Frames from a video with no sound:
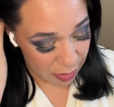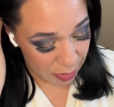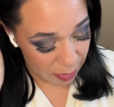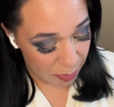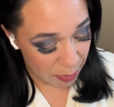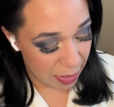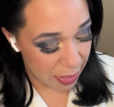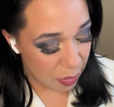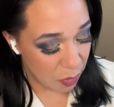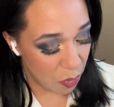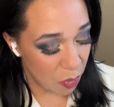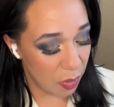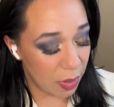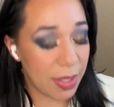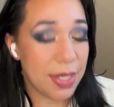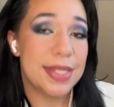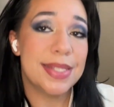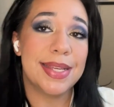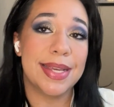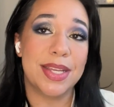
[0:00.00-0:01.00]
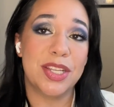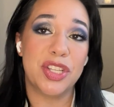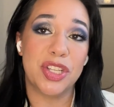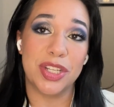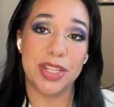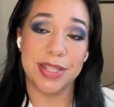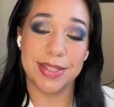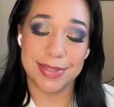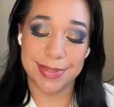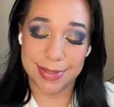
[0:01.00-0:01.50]
My
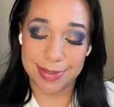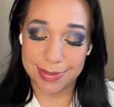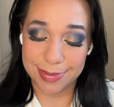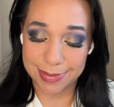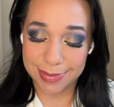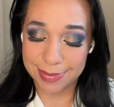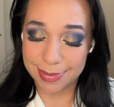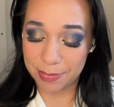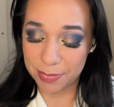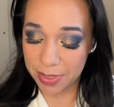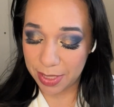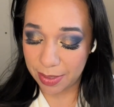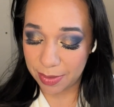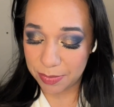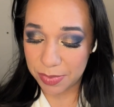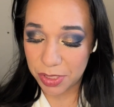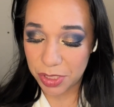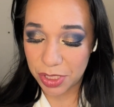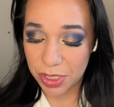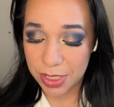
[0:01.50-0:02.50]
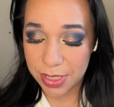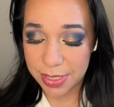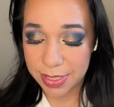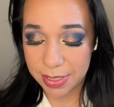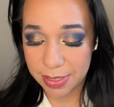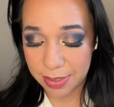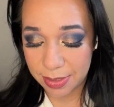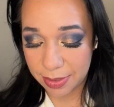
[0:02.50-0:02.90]
organization skills sometimes just,